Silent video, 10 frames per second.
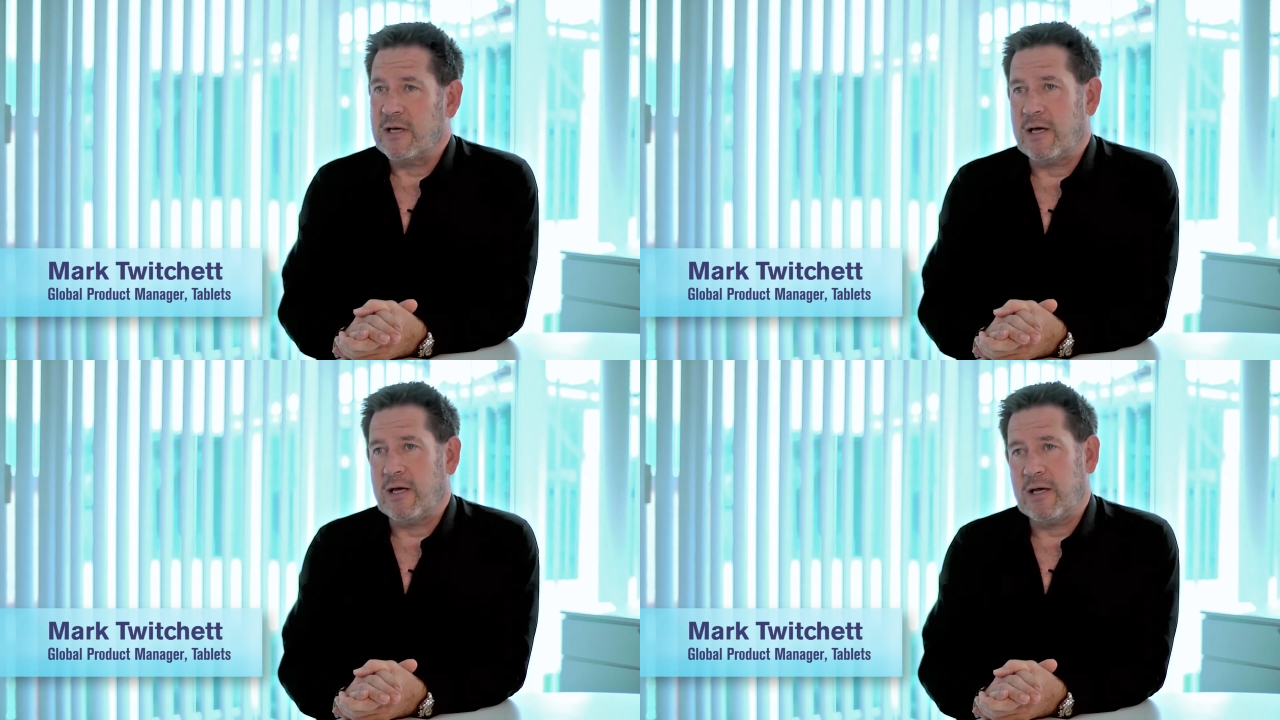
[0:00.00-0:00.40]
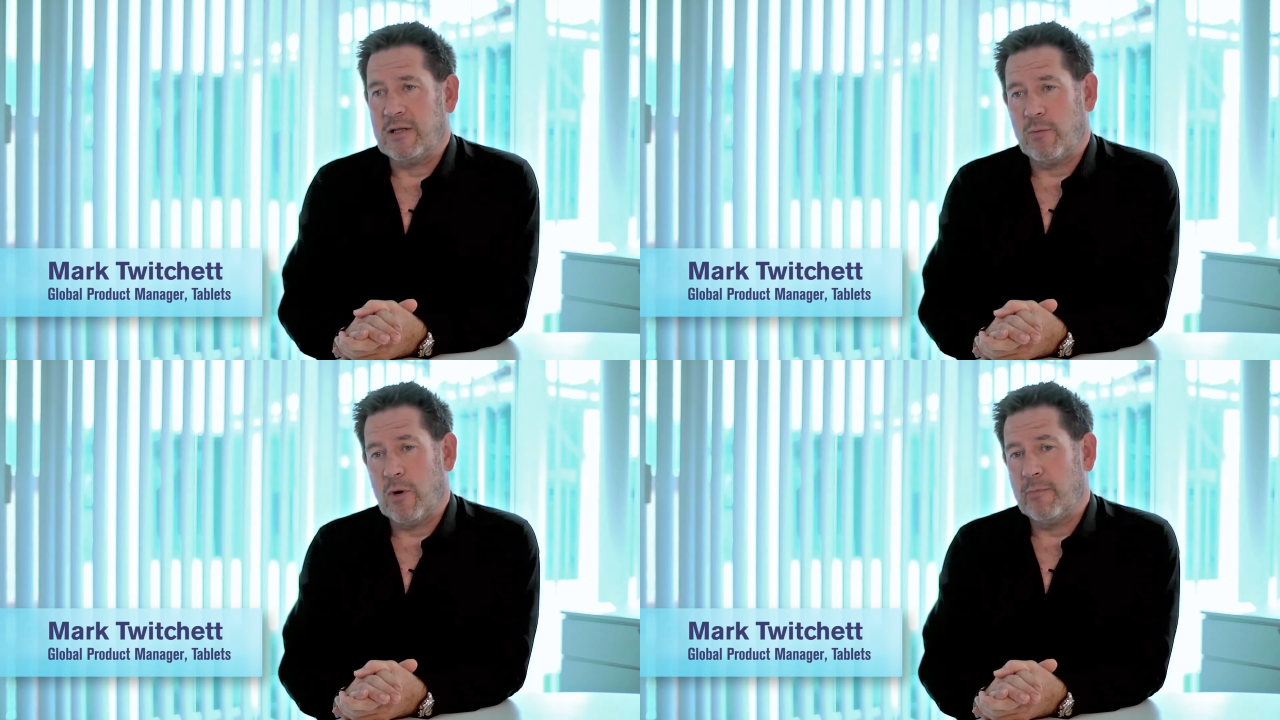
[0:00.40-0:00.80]
in
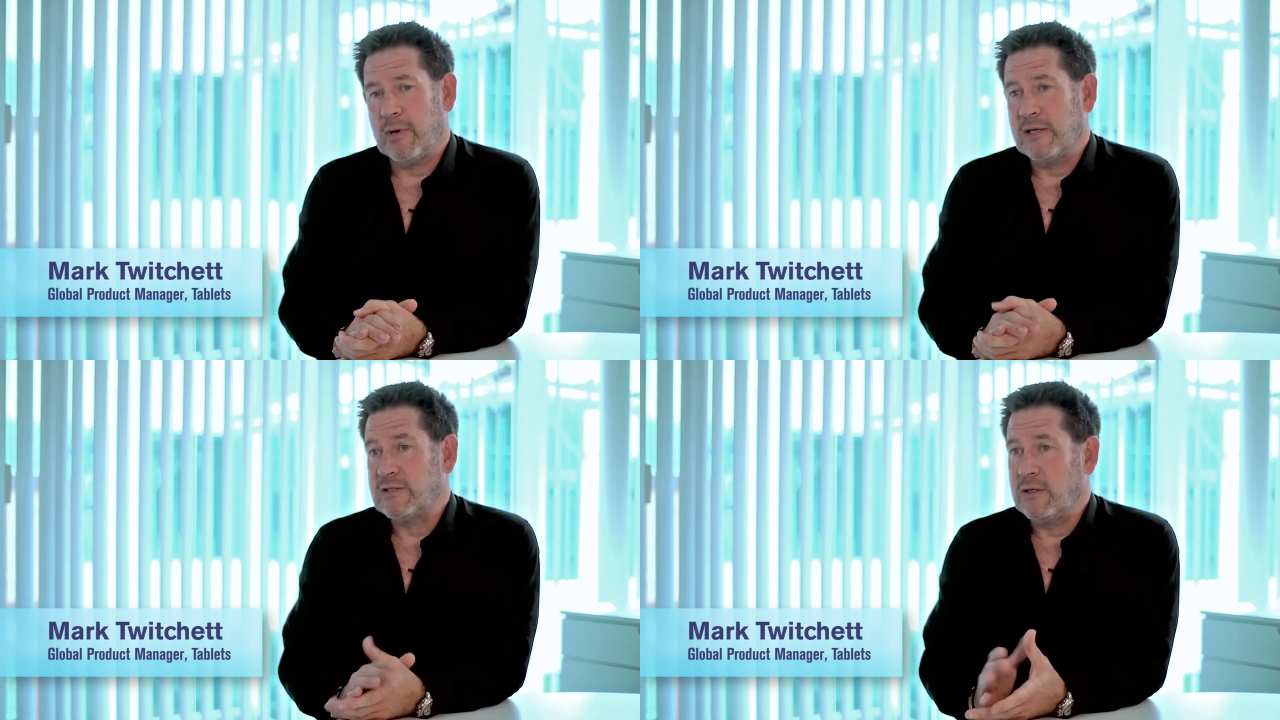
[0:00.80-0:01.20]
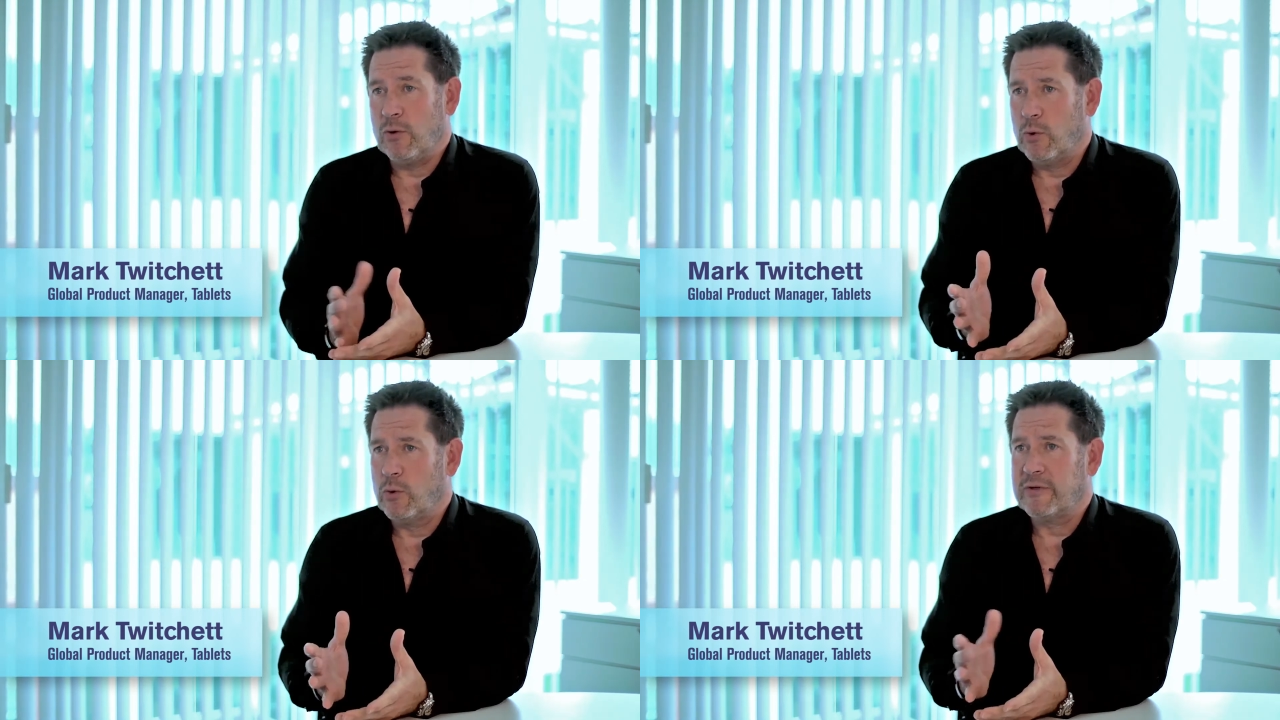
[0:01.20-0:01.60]
the workplace in
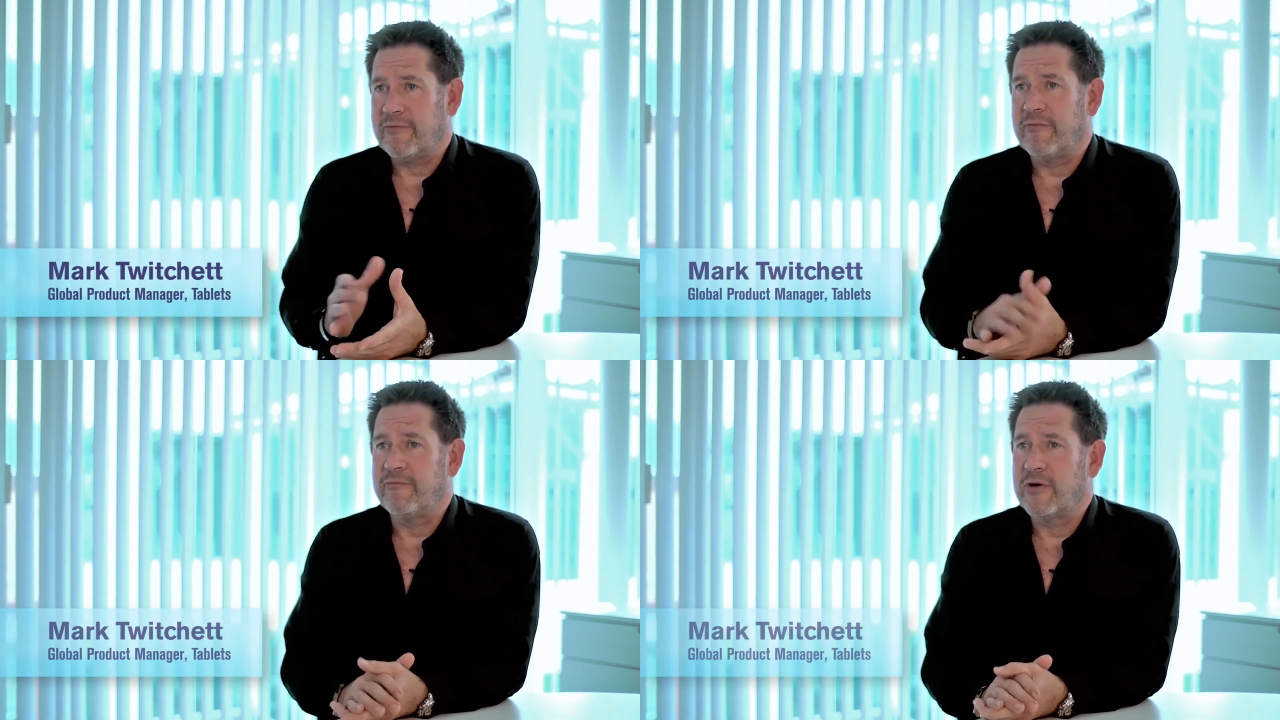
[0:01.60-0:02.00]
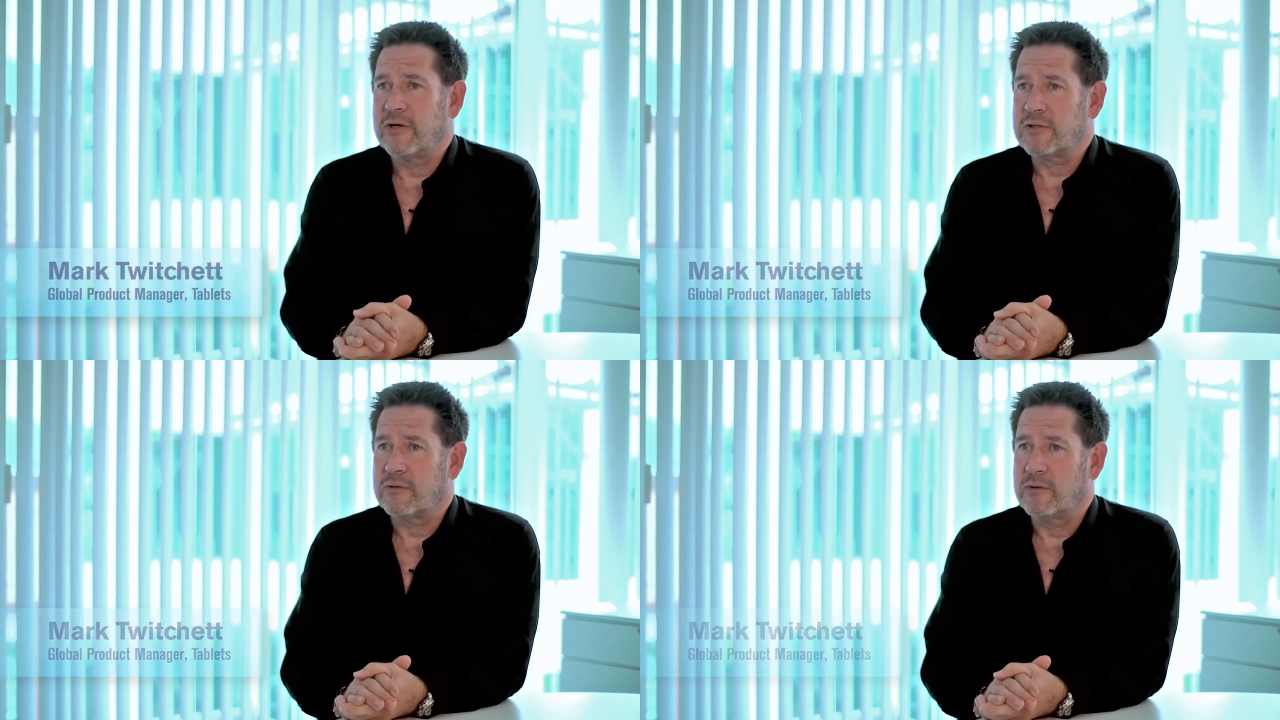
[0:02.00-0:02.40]
all different
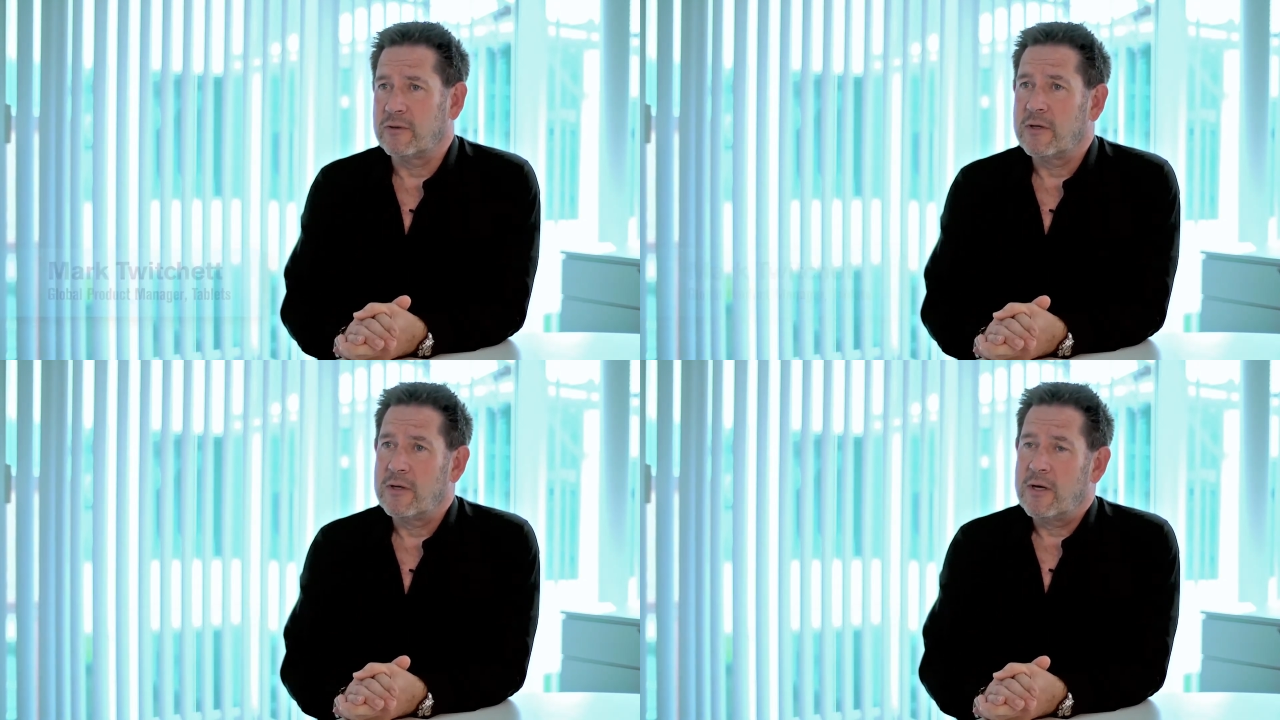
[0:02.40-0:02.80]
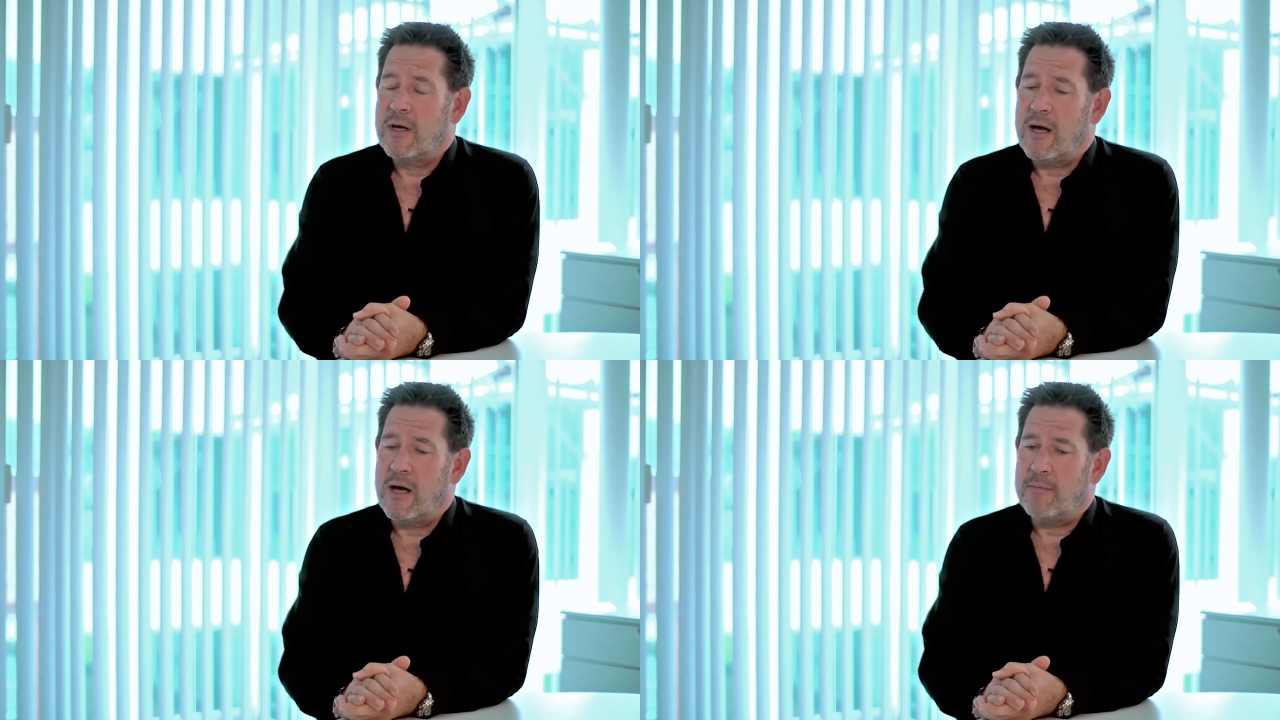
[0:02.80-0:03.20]
vertical uh,